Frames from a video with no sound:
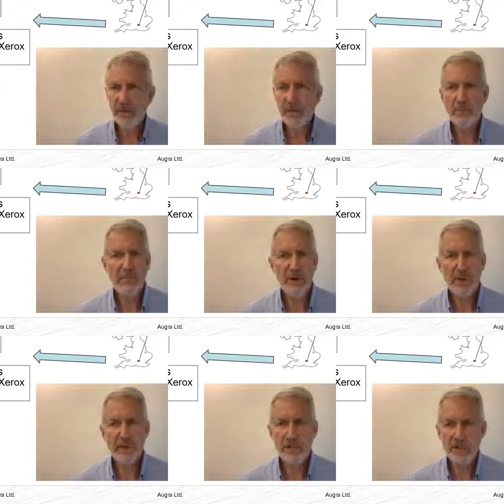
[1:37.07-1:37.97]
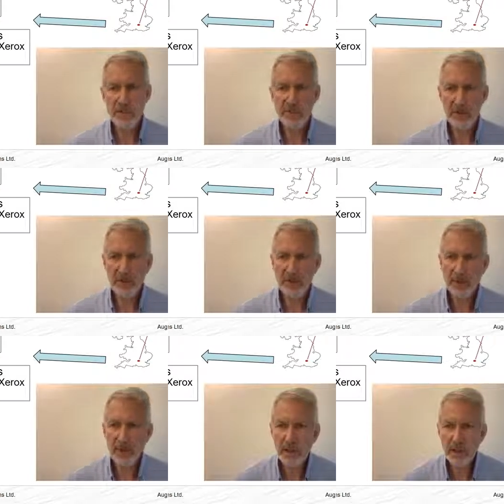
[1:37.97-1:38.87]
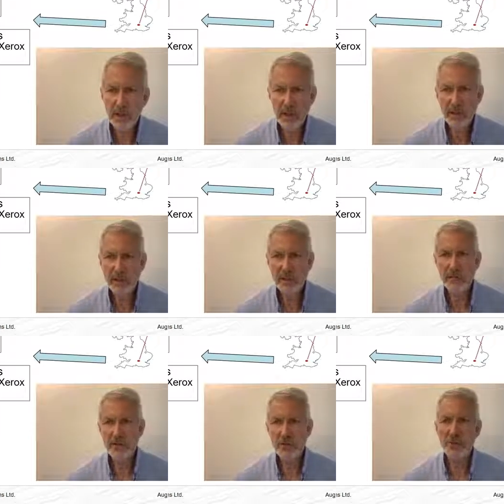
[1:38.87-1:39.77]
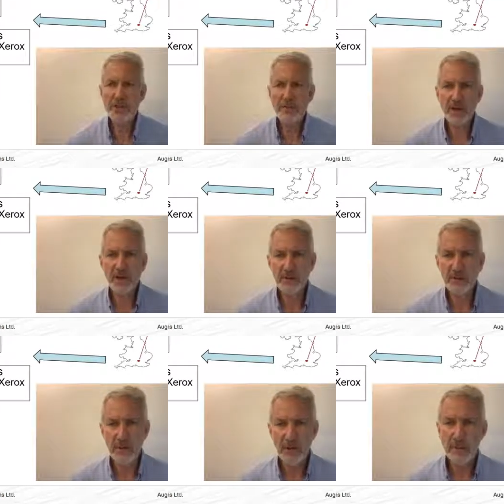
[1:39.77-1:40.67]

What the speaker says: our main relationships are with the individual printer vendors,